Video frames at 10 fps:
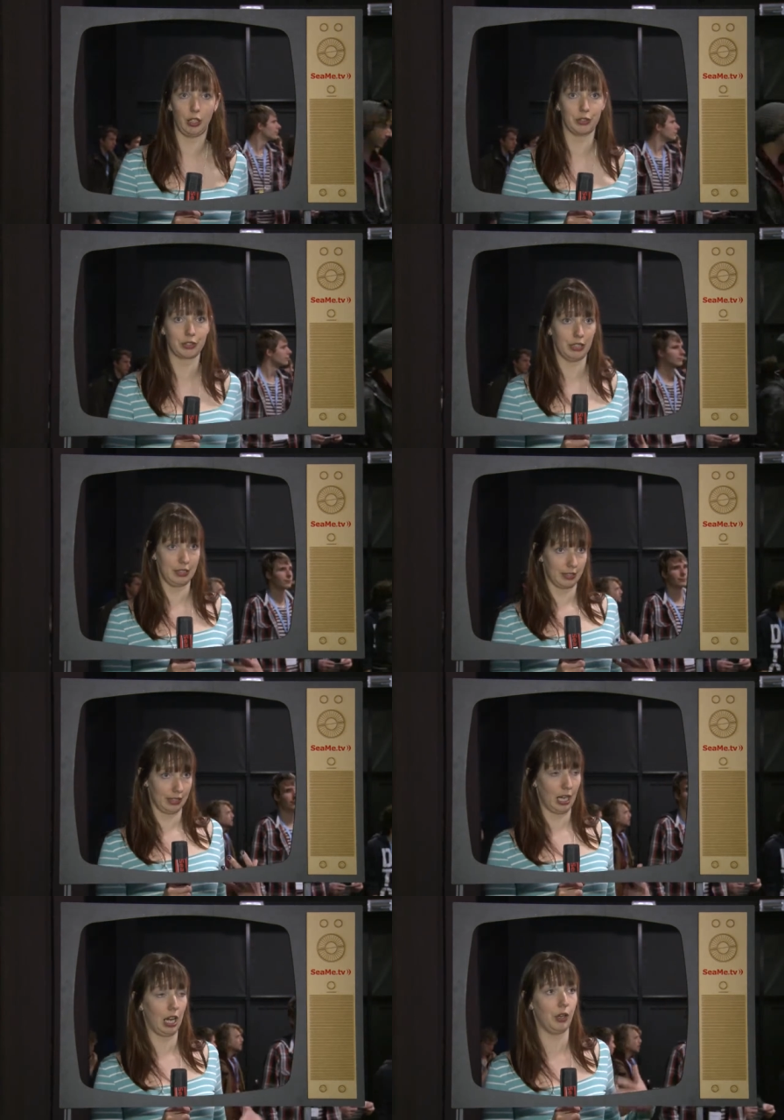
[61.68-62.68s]
content
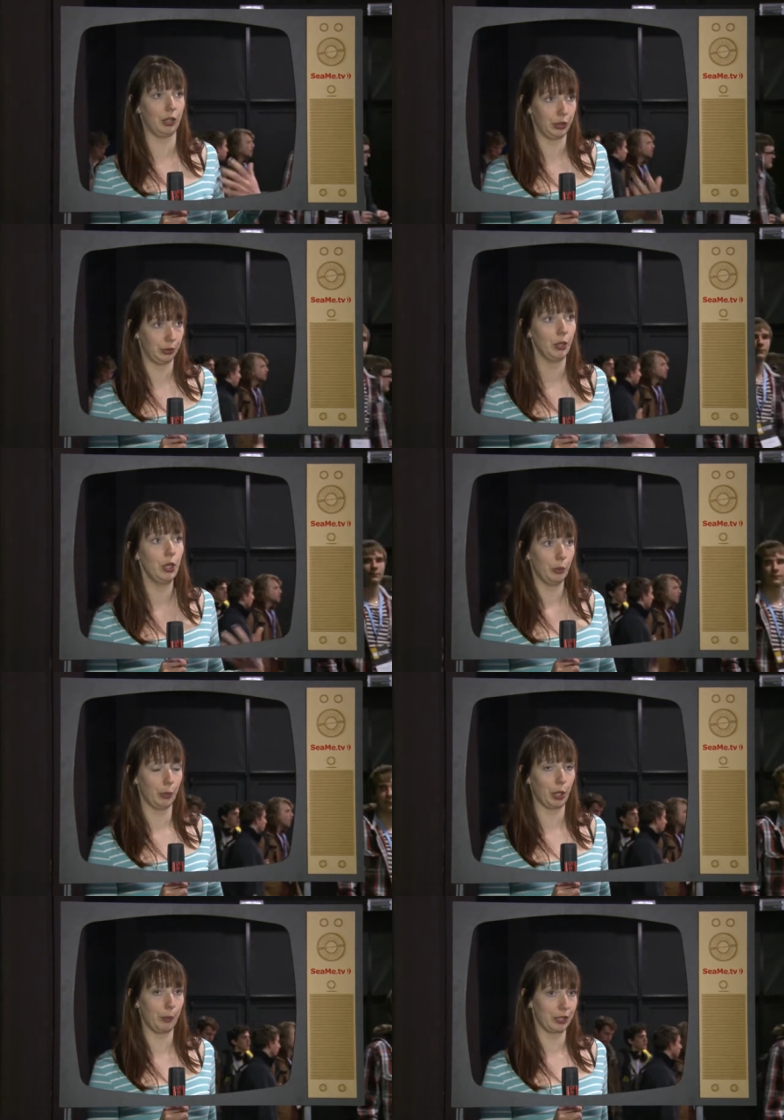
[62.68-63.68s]
and how you
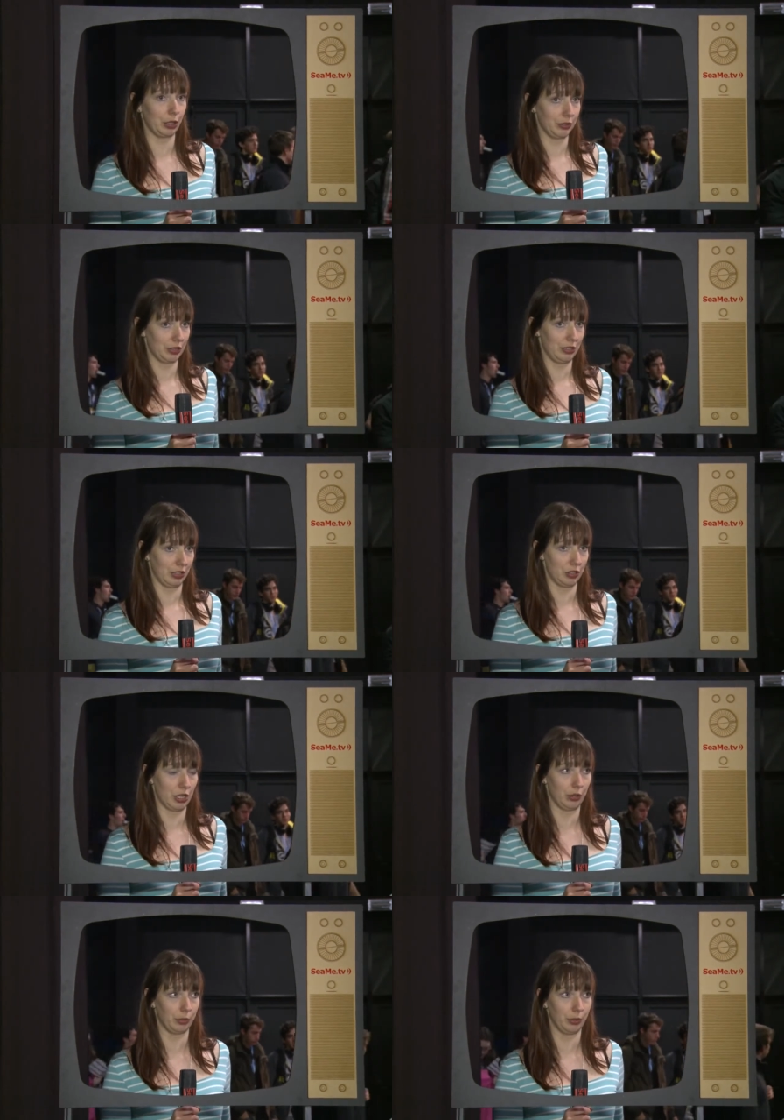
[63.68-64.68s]
work with content in
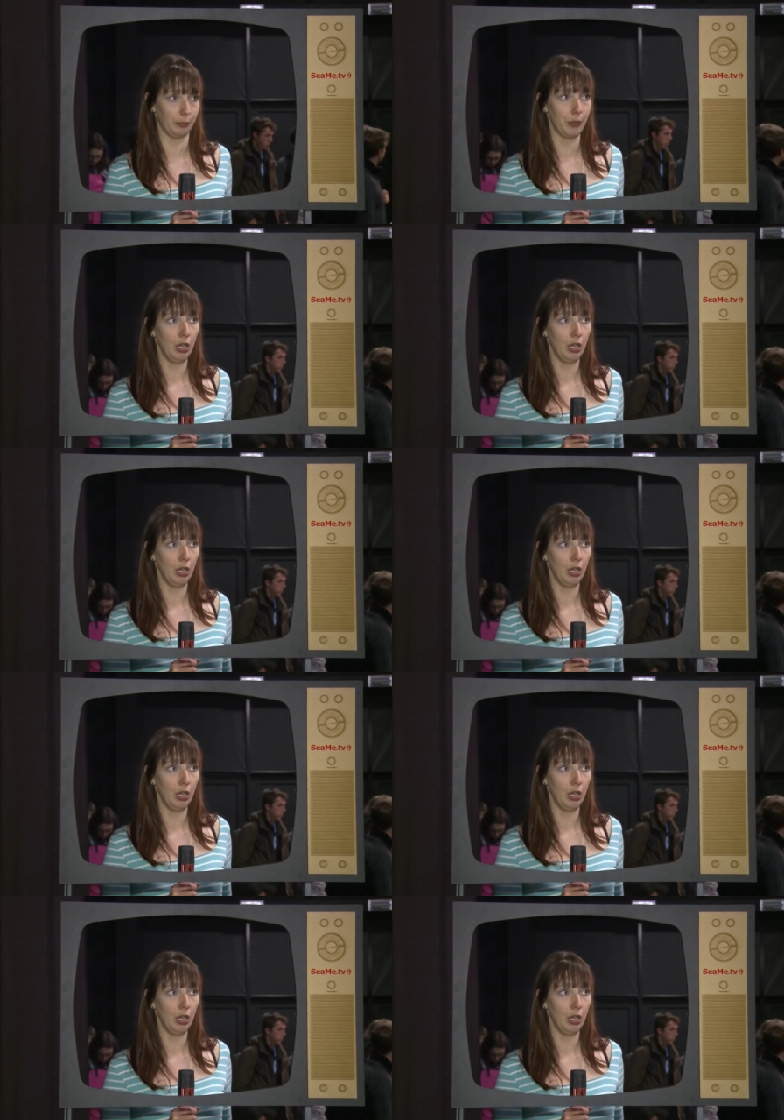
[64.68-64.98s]
general.